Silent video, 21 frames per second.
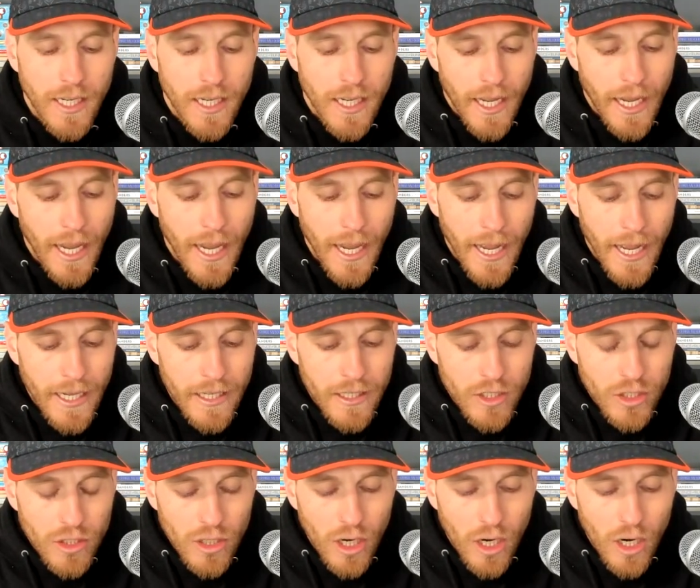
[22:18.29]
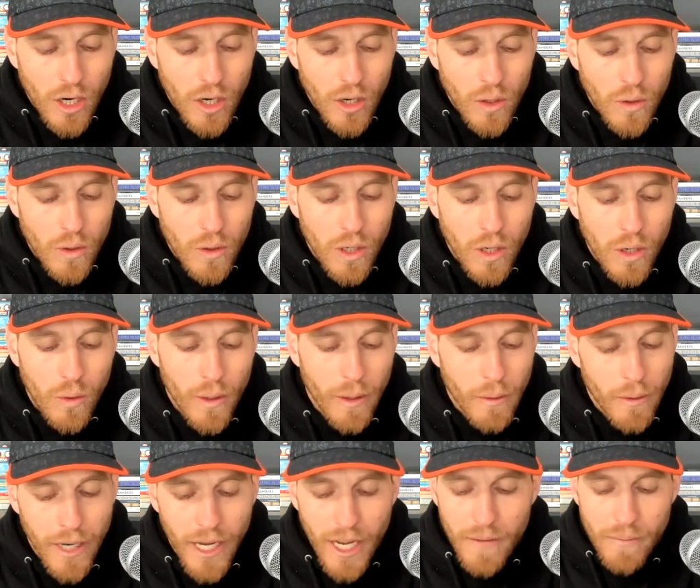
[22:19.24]
And so we were
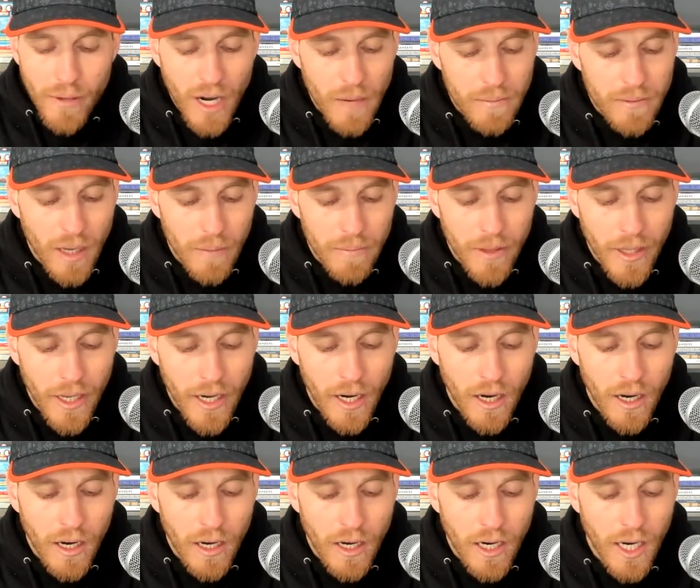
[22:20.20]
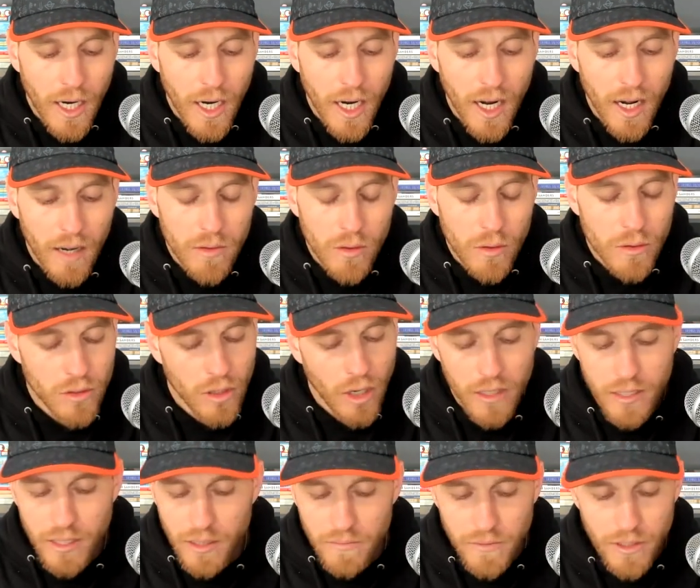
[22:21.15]
getting prepped up there. It was
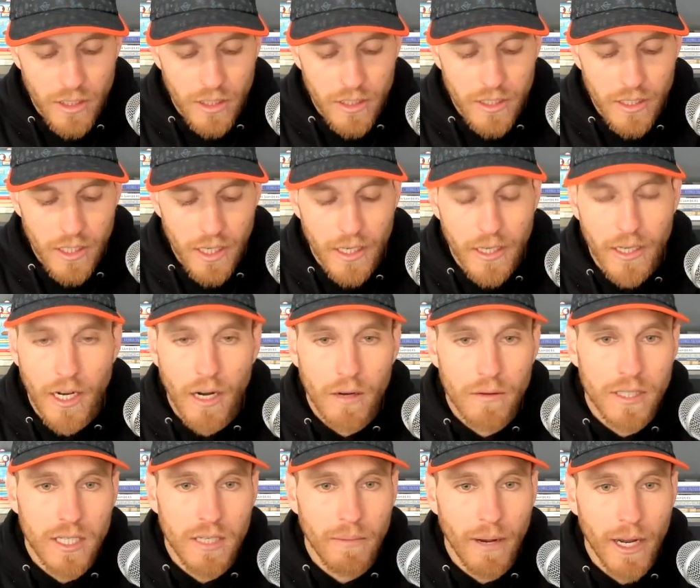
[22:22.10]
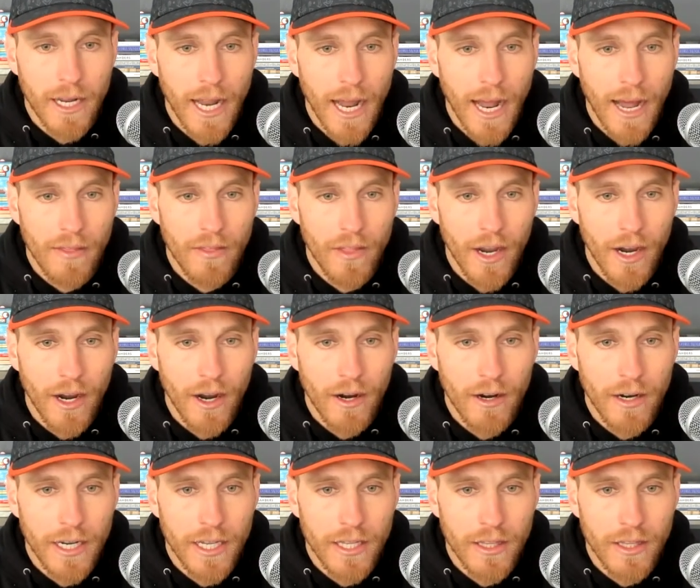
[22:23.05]
awesome to just see my dad there
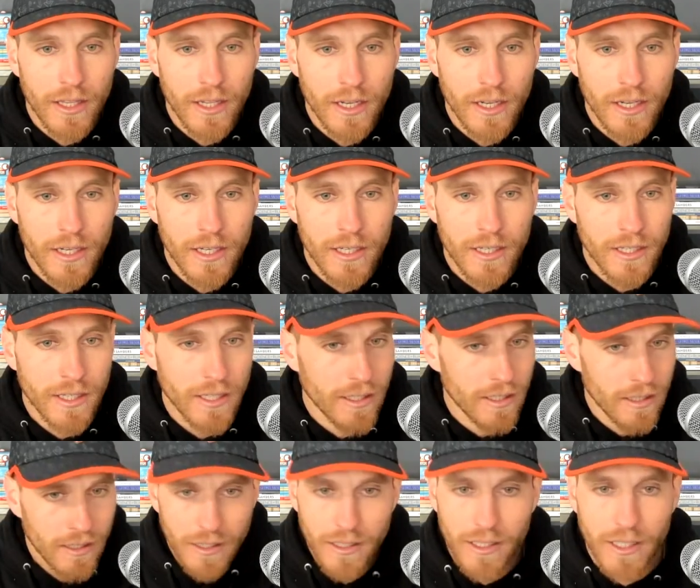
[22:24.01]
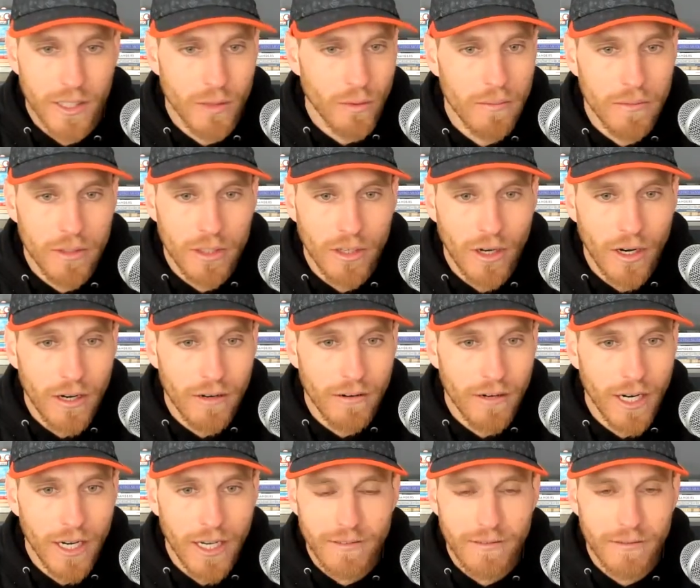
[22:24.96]
in the swim start,
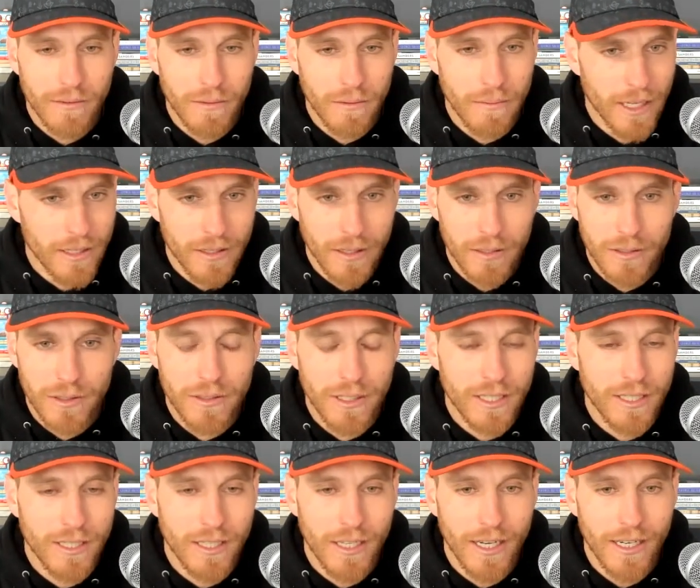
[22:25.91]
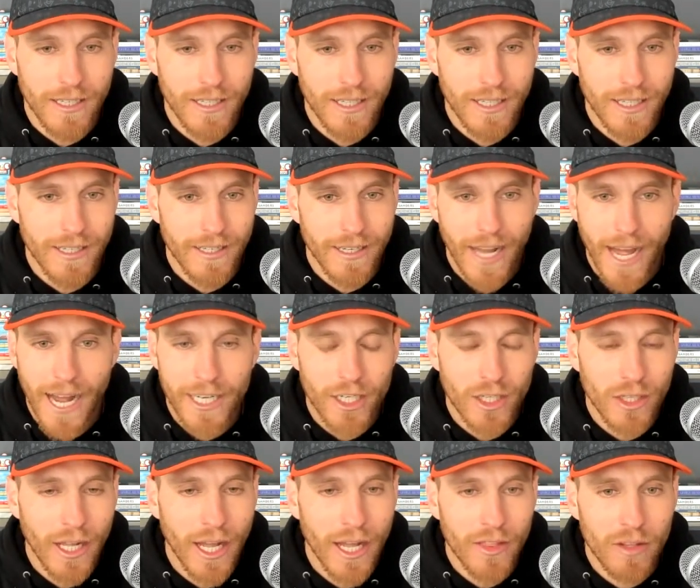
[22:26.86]
right? We're about to go do this thing.
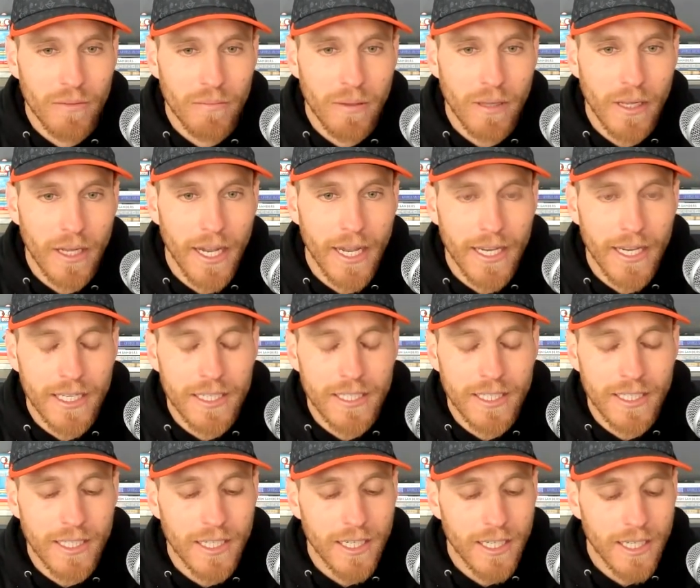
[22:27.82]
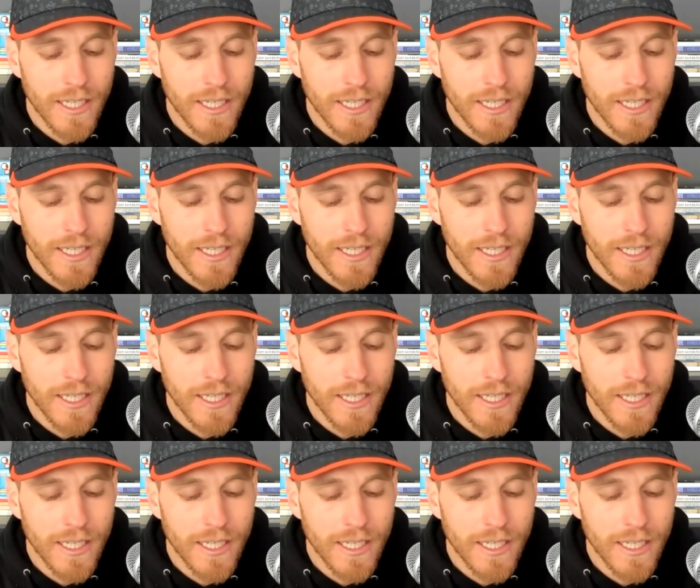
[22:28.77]
National anthem plays.